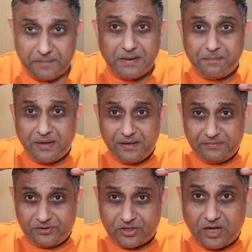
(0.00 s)
Remember,
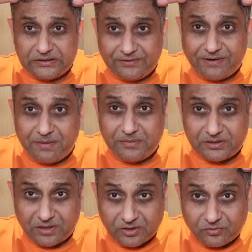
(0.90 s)
child's development
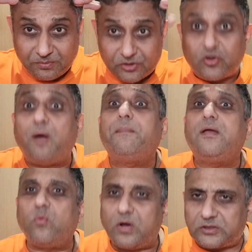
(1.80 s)
starts from the top,
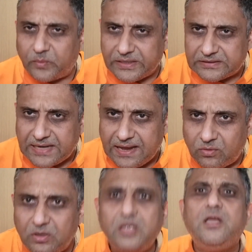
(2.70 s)
works ways
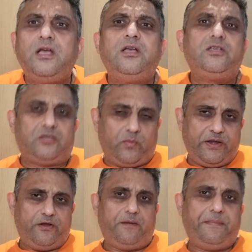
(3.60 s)
down. So
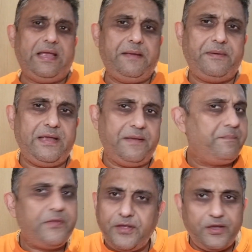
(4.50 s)
when you're a baby,
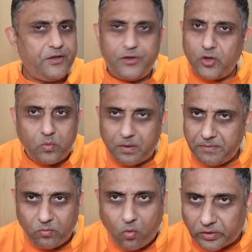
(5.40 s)
you won't
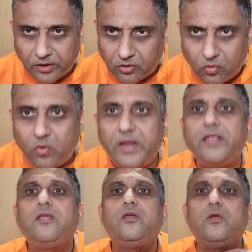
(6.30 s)
be walking or
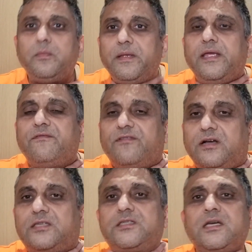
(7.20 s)
crawling. You'll be
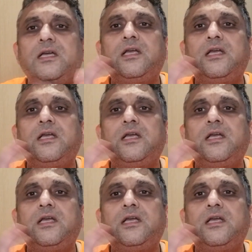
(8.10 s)
first